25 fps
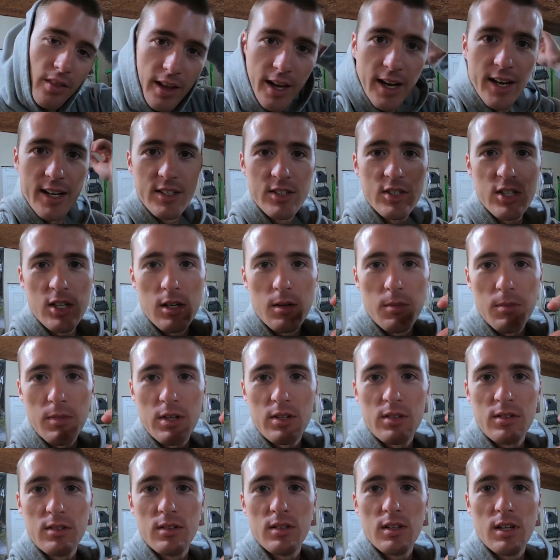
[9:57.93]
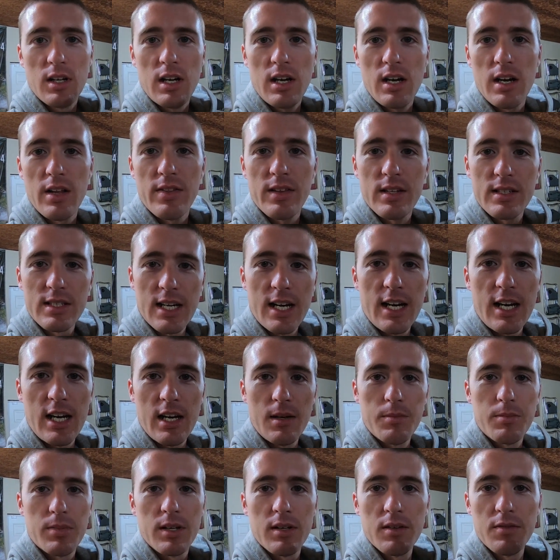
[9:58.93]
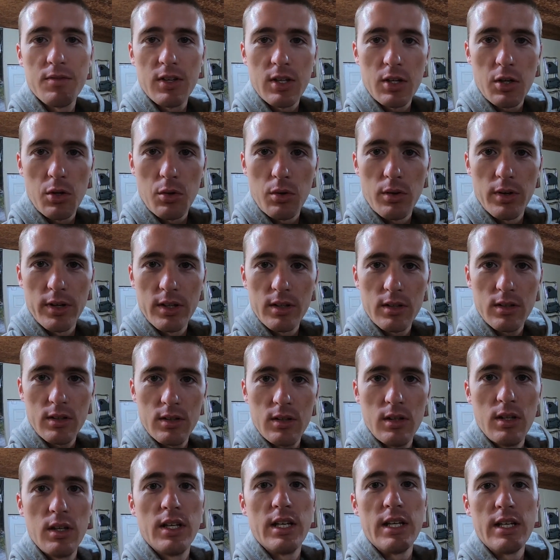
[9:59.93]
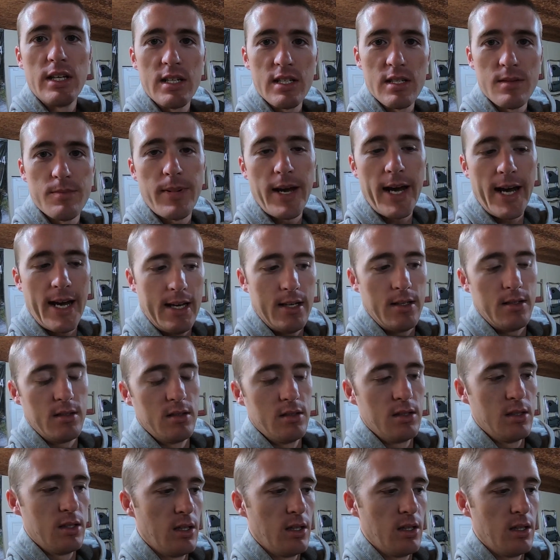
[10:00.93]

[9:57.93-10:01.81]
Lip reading: That terminal on the top of the coil is bad.